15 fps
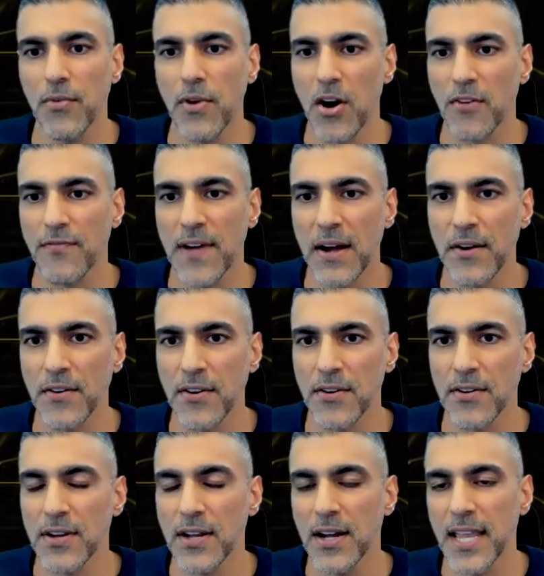Our
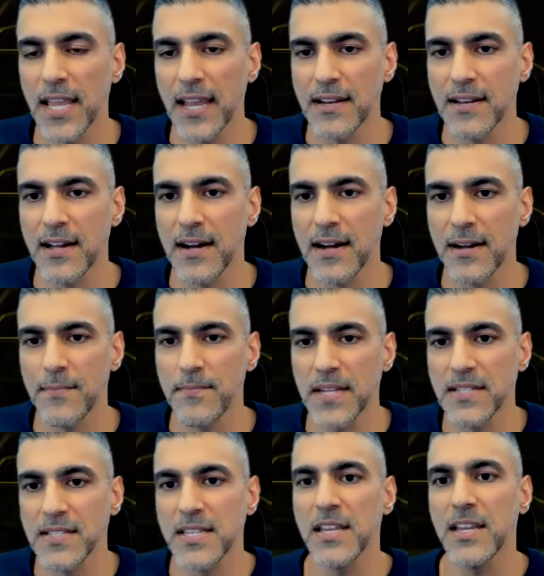founder and um, and
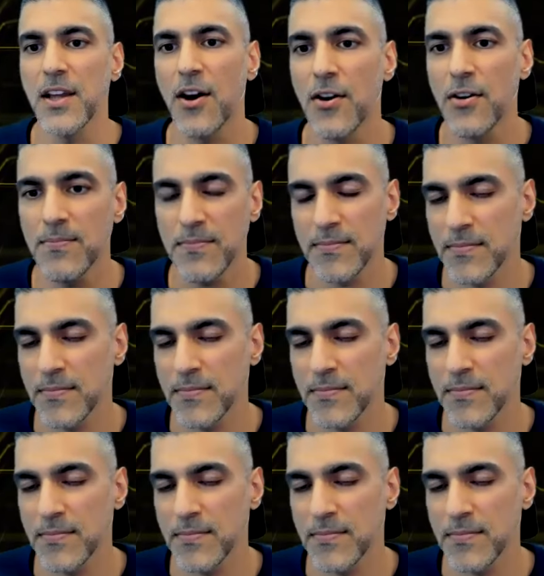CEO,